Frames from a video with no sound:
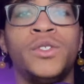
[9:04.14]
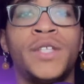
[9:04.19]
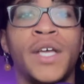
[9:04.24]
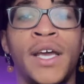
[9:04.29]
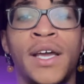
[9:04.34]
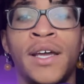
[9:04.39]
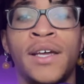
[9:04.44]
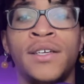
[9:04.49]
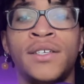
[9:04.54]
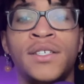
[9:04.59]

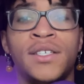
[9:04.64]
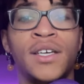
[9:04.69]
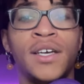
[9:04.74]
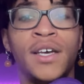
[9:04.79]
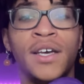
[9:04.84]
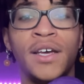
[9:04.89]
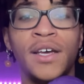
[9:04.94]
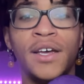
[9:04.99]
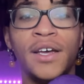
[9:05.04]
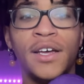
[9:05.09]
things
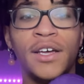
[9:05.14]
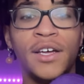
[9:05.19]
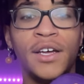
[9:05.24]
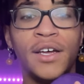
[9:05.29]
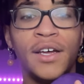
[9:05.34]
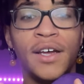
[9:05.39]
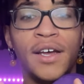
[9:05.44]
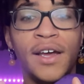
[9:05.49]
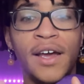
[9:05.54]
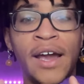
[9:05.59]

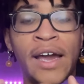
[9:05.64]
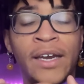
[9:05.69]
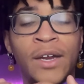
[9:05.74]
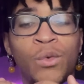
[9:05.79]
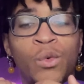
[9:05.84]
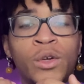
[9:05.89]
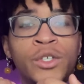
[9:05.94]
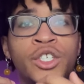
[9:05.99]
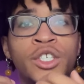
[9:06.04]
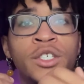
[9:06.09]
and it
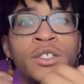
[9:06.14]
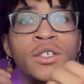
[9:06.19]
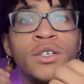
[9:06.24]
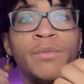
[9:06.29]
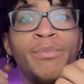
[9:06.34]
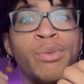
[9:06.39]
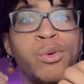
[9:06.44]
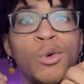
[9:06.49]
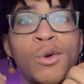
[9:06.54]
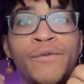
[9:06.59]
would
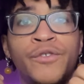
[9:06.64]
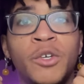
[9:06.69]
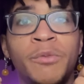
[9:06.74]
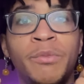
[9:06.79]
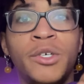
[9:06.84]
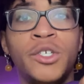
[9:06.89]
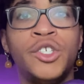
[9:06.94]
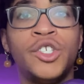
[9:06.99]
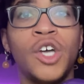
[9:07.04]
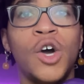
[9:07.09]
just prove to
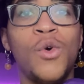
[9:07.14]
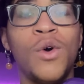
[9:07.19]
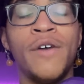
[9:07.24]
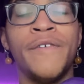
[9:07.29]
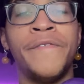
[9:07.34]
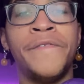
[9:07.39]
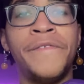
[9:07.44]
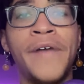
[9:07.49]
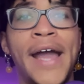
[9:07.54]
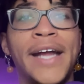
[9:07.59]
be so
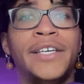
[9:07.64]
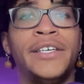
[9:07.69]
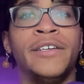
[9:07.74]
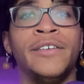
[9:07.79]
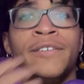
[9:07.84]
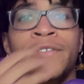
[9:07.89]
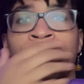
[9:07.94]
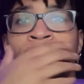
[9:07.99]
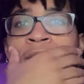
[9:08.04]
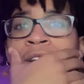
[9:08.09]

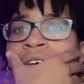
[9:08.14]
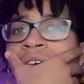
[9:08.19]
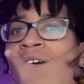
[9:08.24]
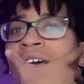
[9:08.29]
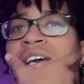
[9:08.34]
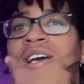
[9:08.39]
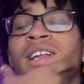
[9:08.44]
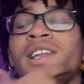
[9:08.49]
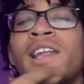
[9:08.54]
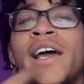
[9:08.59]
effective.
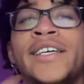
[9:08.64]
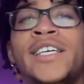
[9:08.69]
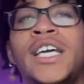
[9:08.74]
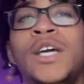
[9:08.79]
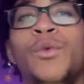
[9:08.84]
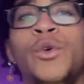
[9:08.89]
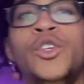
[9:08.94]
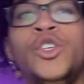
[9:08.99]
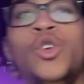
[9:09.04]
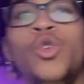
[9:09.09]
Like
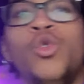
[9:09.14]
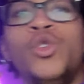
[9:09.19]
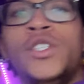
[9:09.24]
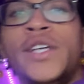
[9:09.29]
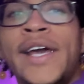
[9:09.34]
he would use